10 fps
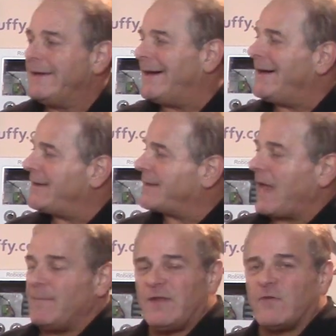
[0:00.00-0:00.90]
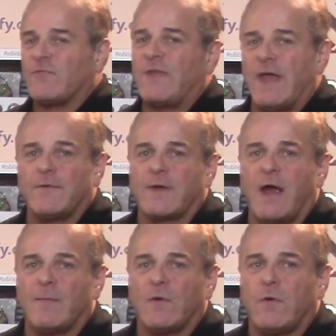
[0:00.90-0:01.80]
Uh, can be just standard
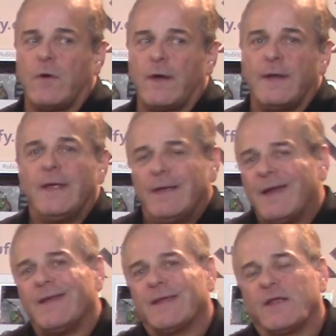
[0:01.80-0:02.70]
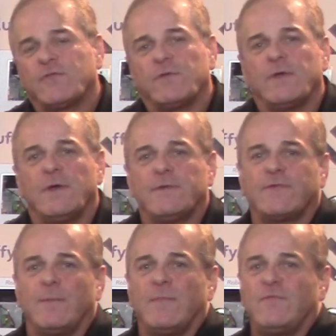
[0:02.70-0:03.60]
caramel corn. I think I showed you
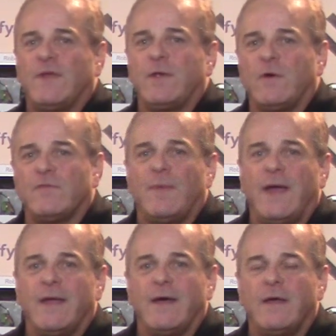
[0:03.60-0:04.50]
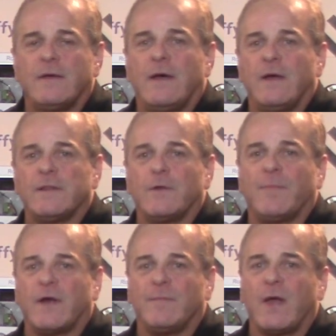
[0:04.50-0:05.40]
some video of my uh, uh little
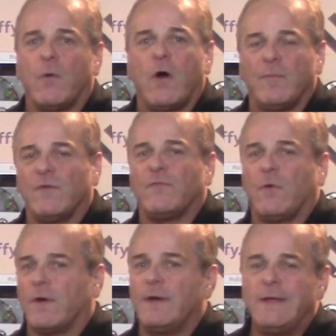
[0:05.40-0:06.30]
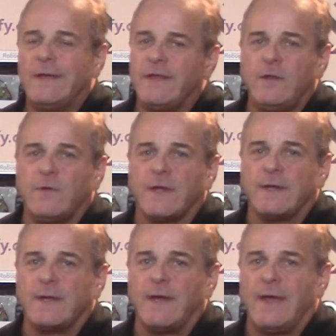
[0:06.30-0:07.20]
part of my wall before. You
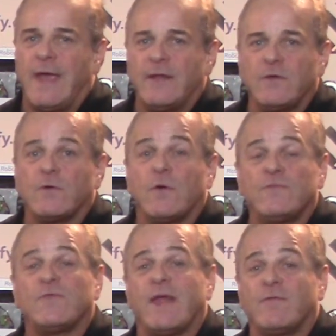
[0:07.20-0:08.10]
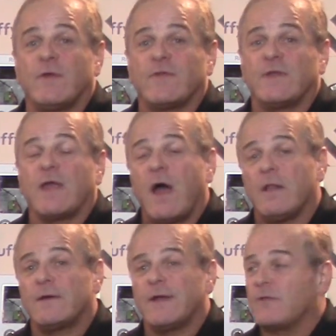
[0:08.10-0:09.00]
can uh, add your own flavorings and
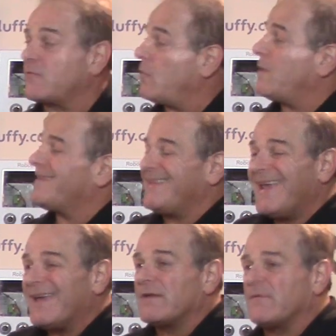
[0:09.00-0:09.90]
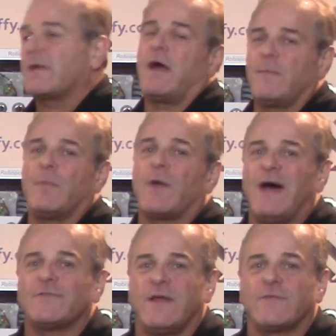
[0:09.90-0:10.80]
colorings towards the end of the caramel
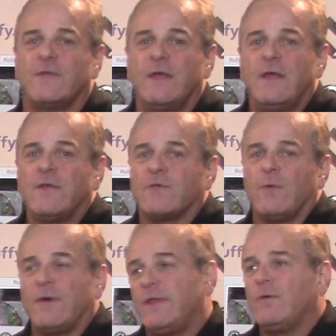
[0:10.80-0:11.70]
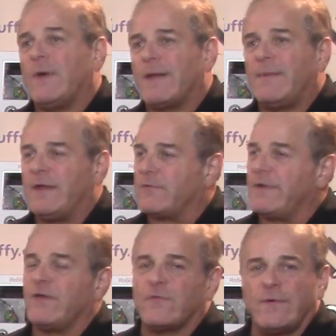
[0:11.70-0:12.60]
process so whether you want to make
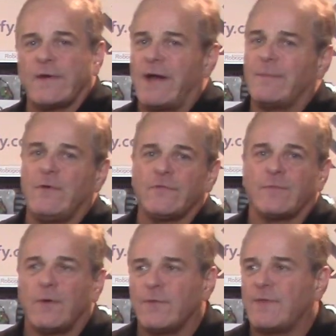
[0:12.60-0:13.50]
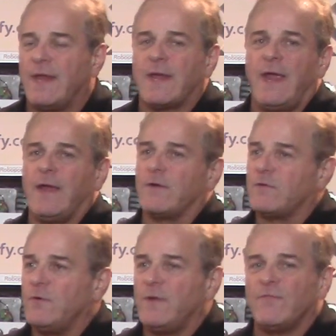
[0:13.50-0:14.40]
traditional caramels or birthday cake or
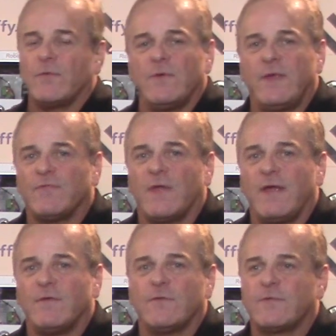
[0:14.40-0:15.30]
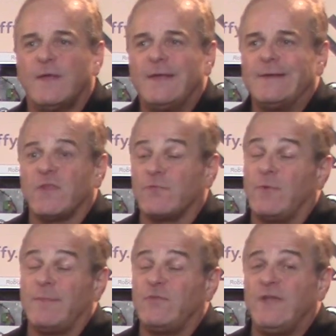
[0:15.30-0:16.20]
tutti frutti flavors, this
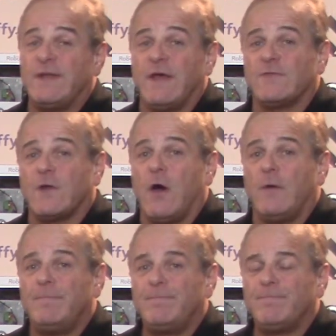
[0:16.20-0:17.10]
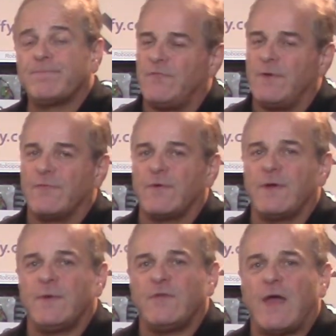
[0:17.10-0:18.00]
one machine does it all. Feel free
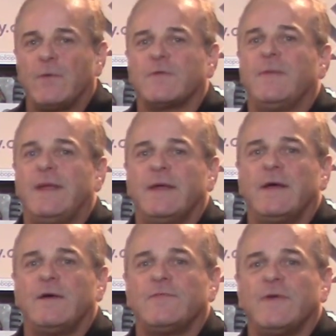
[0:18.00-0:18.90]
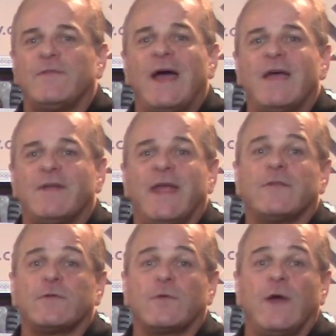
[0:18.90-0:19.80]
to reach out to me uh, if, I haven't
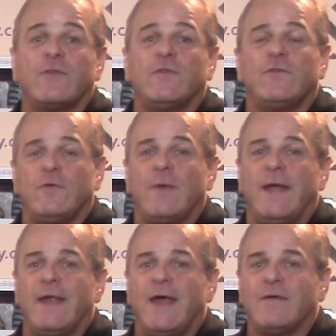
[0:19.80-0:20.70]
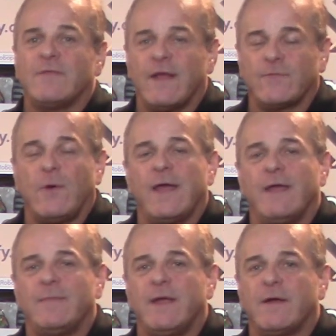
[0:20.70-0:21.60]
answered questions you might have. That's why
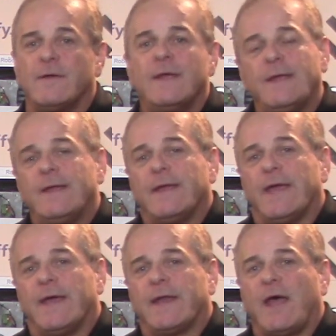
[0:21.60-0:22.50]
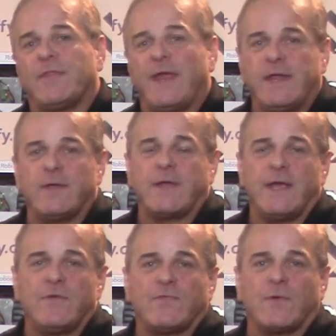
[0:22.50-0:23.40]
I'm here. And uh, thank you
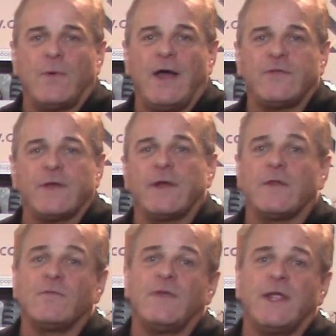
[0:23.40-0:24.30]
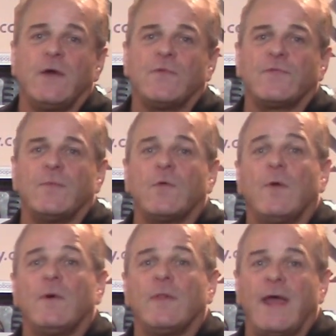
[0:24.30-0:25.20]
again for watching another video from Robo